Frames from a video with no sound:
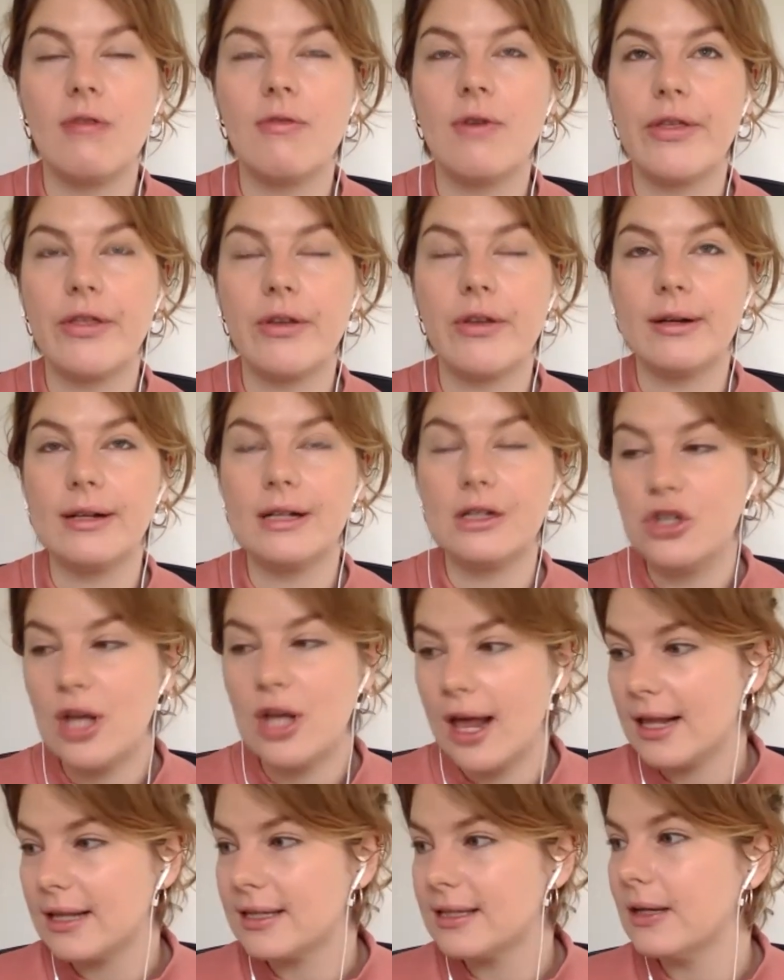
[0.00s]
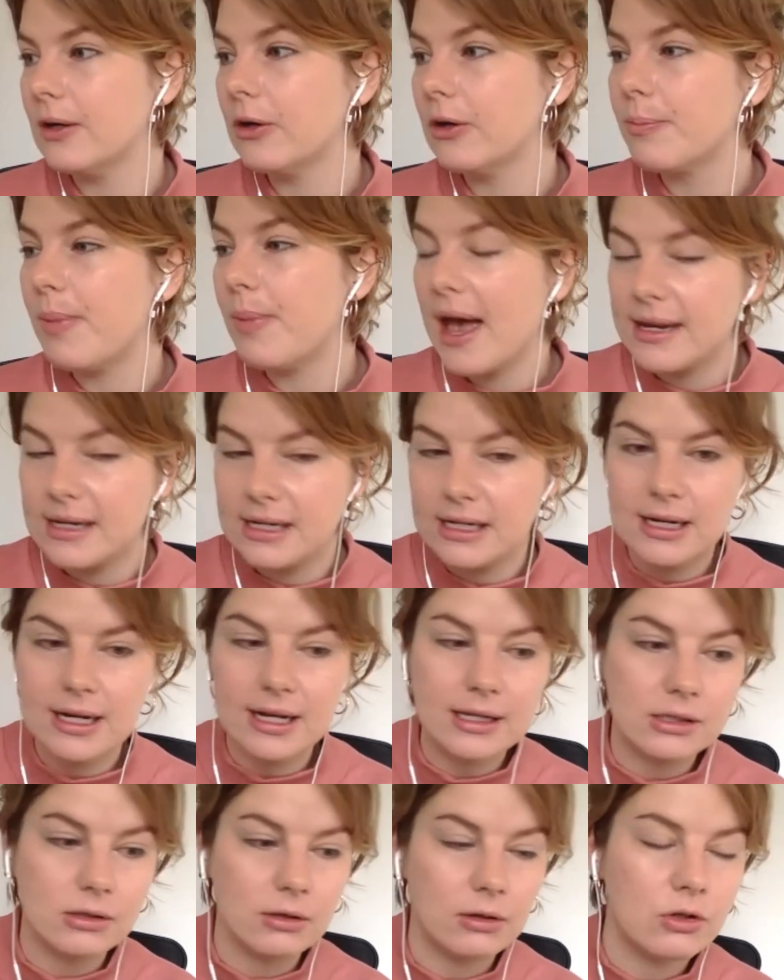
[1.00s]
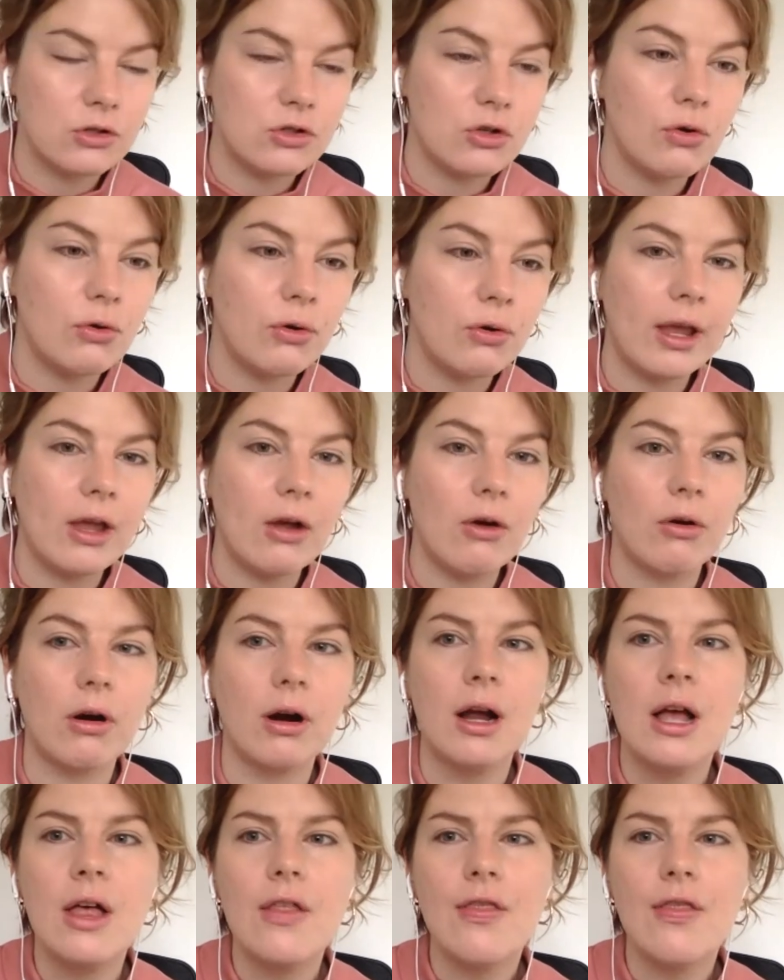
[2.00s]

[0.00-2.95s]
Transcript: whether it's jealousy or pettiness or joy or